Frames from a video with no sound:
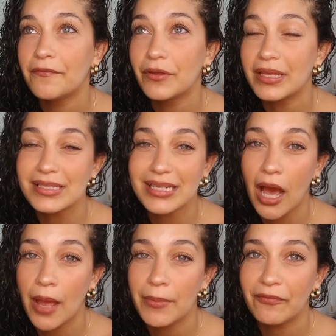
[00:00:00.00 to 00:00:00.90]
for this
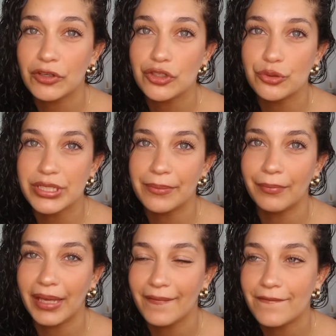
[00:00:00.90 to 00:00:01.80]
time and for choosing
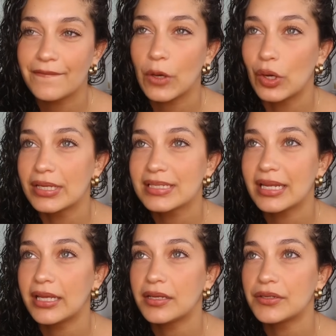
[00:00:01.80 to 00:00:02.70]
me first.
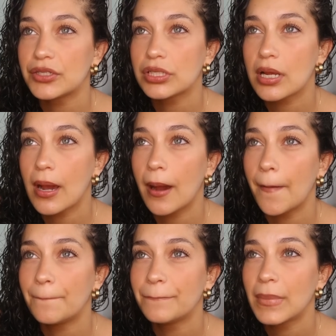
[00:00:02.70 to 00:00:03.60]
And
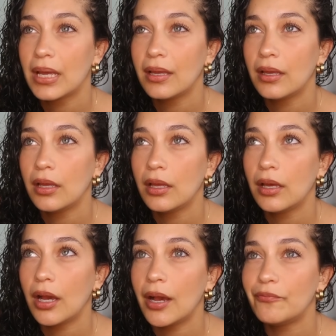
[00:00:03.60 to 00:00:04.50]
um,
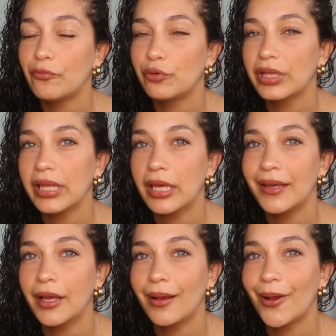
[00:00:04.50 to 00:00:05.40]
I'm
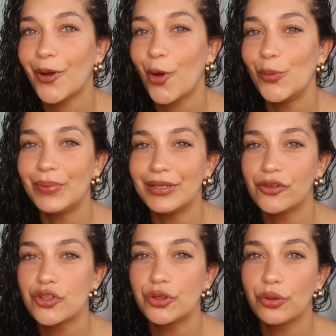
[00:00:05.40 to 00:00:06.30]
really
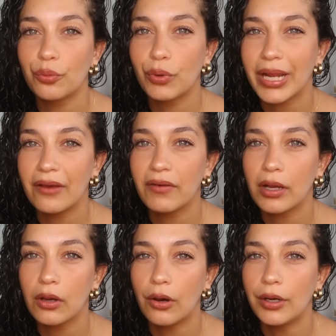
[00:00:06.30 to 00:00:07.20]
open to whatever
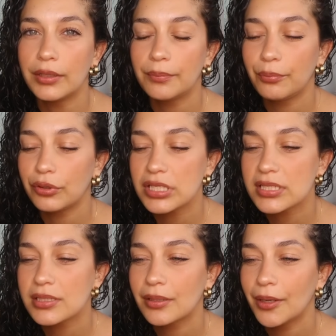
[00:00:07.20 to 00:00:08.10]
God
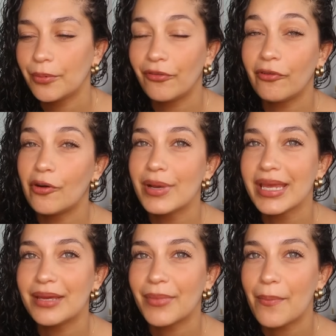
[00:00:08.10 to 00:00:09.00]
puts before
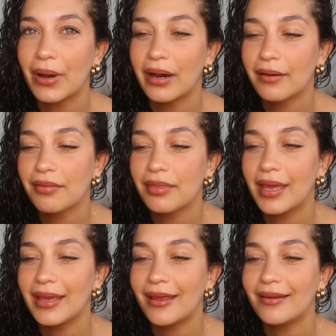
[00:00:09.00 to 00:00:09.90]
me in my path.
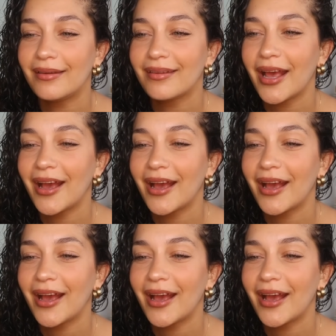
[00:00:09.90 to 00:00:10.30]
And